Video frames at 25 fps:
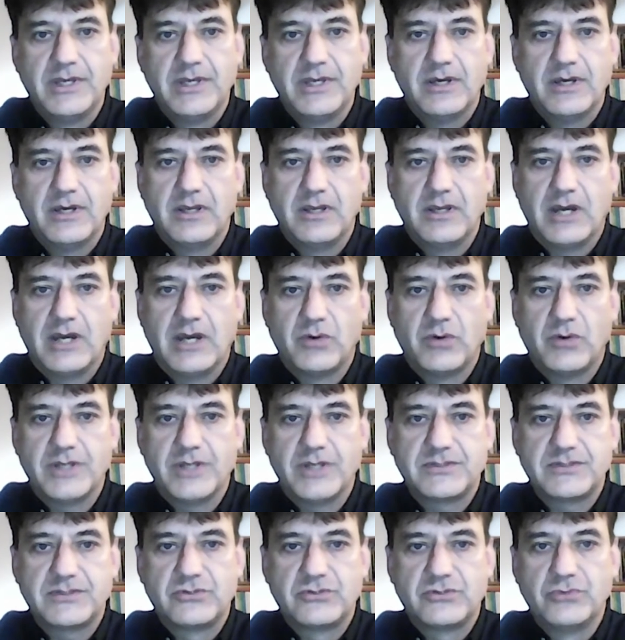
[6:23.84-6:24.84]
allow
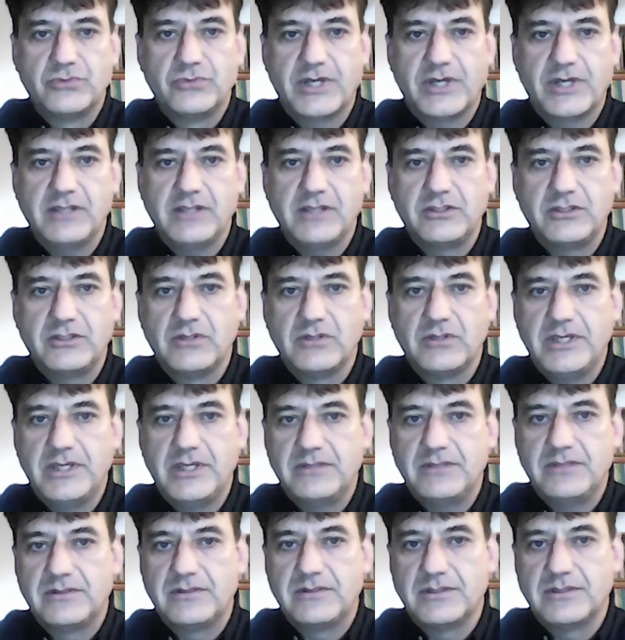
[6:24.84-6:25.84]
us to
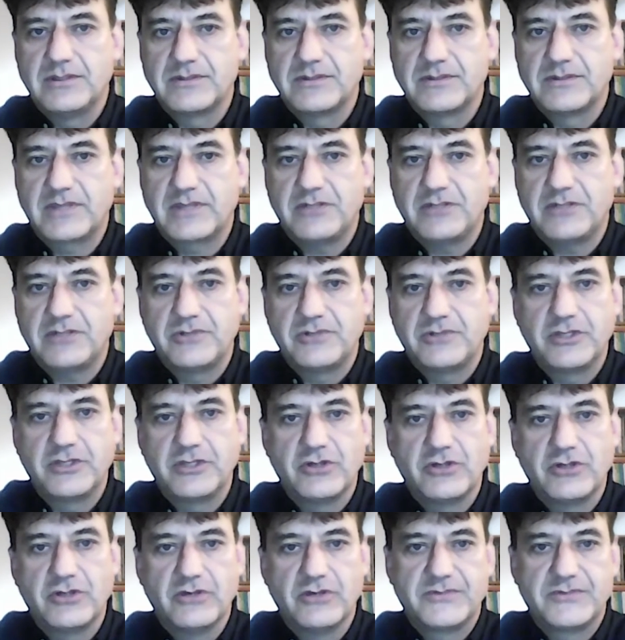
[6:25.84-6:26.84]
calculate the scattering
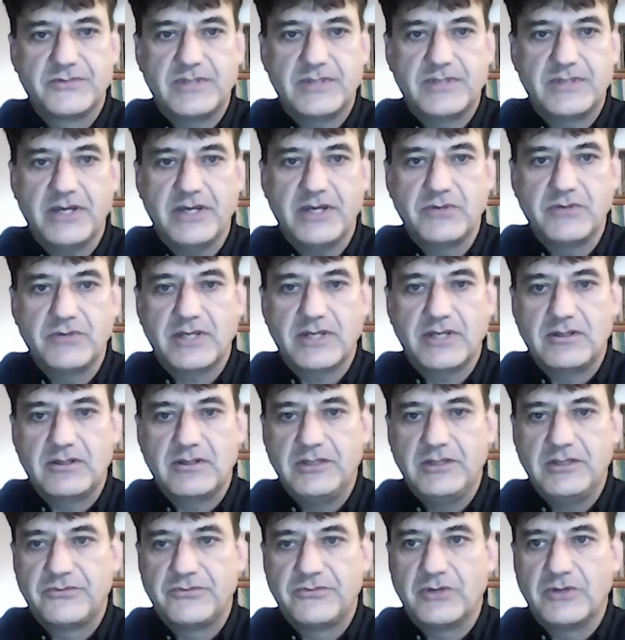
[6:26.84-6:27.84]
curves
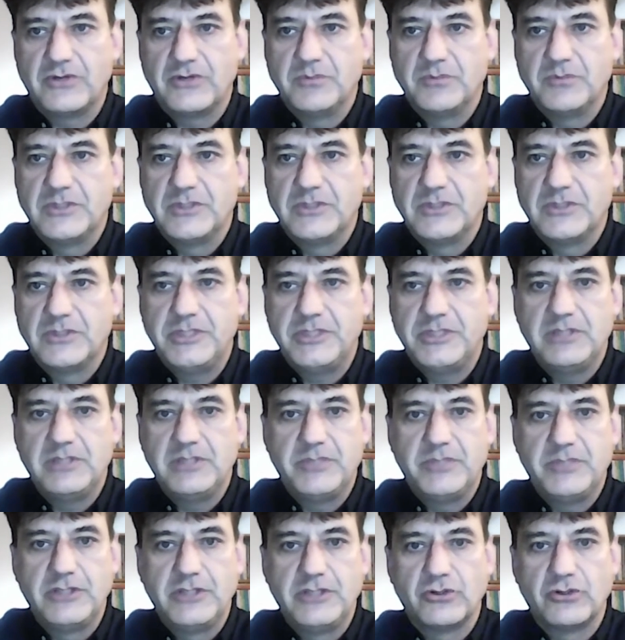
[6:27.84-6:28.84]
directly from the
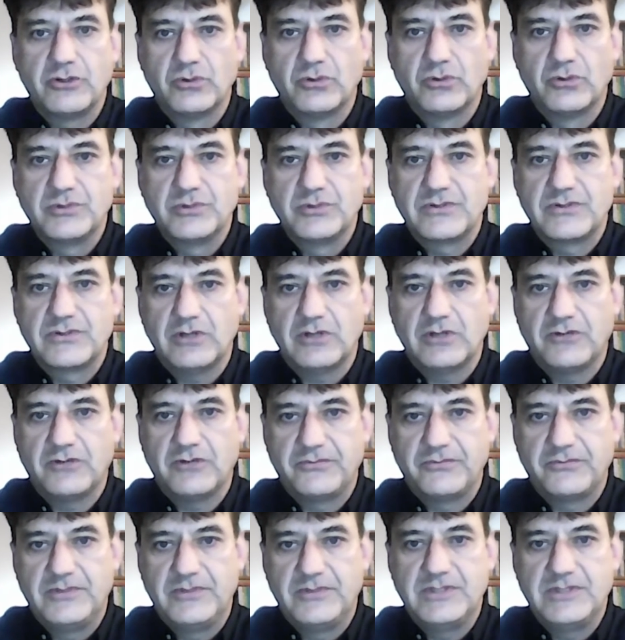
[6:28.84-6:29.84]
PDB codes of
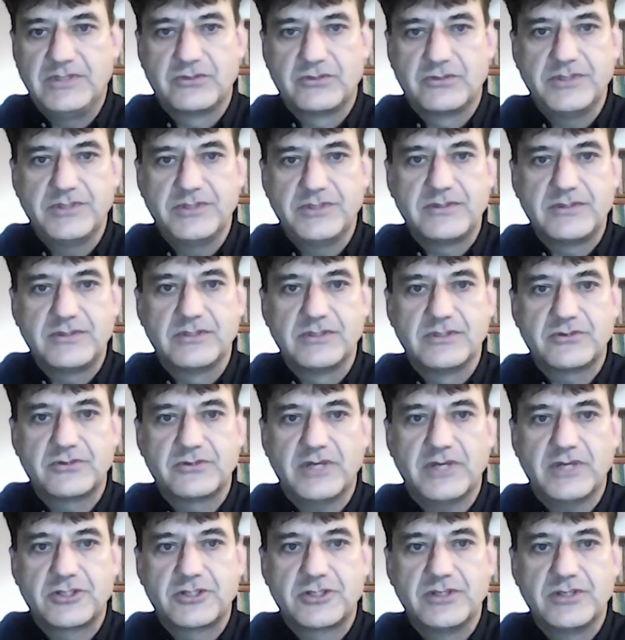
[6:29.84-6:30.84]
these crystal
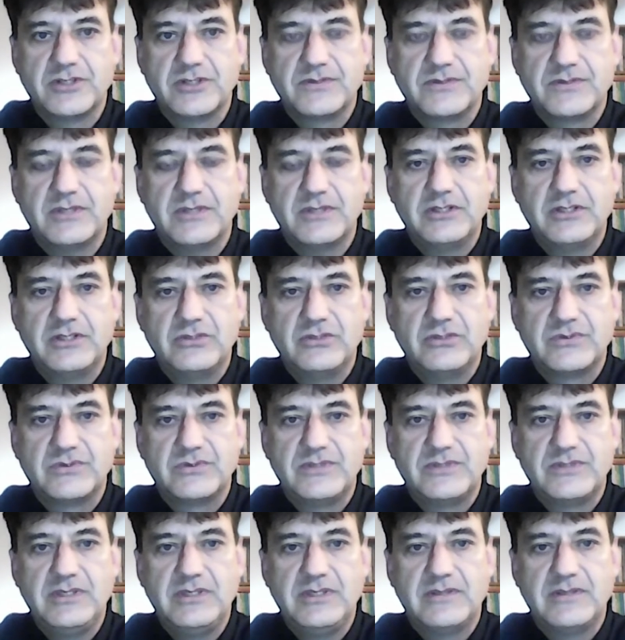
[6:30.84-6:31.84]
structures, and you
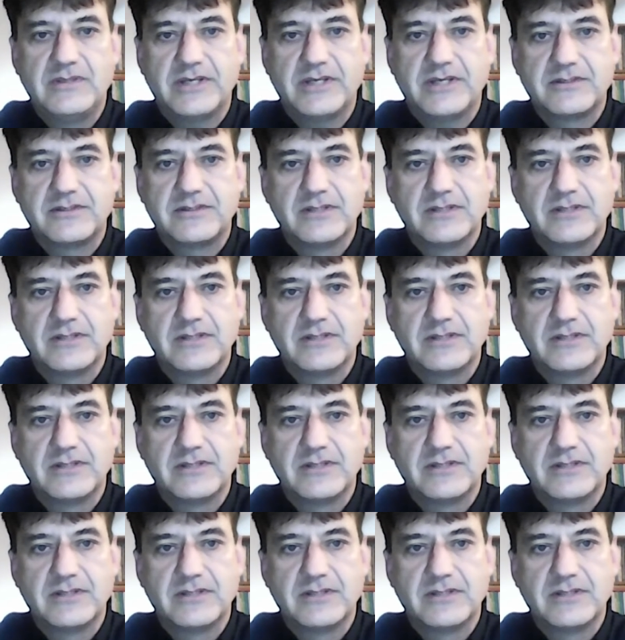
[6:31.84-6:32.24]
see that